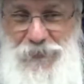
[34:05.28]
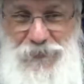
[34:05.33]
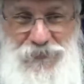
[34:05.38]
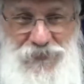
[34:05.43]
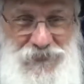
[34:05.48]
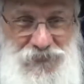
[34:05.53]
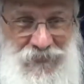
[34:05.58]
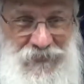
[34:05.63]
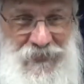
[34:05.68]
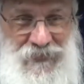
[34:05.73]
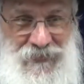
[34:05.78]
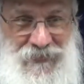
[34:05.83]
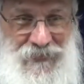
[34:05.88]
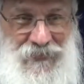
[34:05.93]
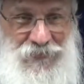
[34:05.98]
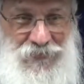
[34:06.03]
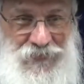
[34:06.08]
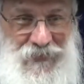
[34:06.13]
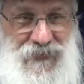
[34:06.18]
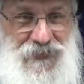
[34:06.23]
it's a
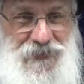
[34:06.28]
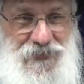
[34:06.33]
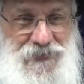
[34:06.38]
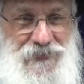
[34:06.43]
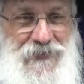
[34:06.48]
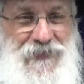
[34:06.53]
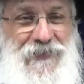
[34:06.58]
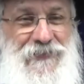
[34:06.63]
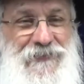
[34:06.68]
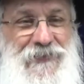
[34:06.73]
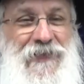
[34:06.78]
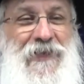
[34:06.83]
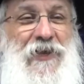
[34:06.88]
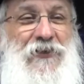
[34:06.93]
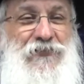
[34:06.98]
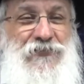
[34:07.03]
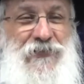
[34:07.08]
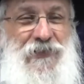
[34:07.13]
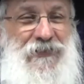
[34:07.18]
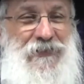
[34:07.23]
Hasidic, the
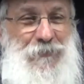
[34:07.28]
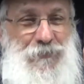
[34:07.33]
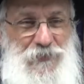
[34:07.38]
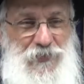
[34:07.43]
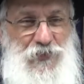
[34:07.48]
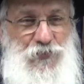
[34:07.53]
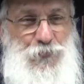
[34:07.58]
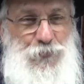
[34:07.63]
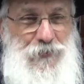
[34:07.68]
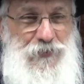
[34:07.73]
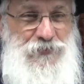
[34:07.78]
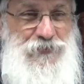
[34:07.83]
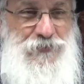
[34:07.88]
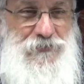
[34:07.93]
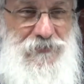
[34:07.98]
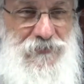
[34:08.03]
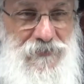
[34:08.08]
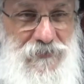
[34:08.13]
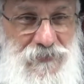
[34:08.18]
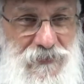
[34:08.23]
Hasidim
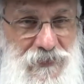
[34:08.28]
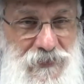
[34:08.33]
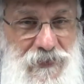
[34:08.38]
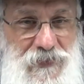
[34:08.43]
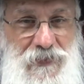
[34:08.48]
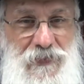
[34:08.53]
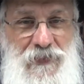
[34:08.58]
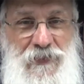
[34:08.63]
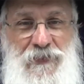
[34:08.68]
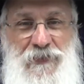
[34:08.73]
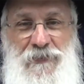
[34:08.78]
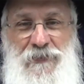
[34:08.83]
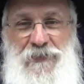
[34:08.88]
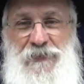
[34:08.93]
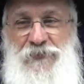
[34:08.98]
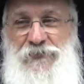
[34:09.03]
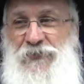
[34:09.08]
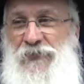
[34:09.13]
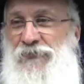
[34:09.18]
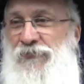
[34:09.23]
expression.
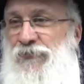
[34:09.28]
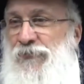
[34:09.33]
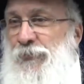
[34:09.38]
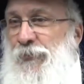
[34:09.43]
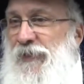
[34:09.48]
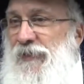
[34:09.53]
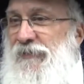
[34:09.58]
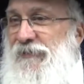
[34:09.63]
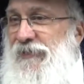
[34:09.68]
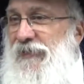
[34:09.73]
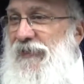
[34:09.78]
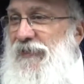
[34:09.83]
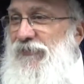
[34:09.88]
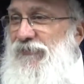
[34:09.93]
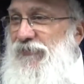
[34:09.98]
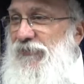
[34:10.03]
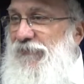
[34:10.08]
It says three things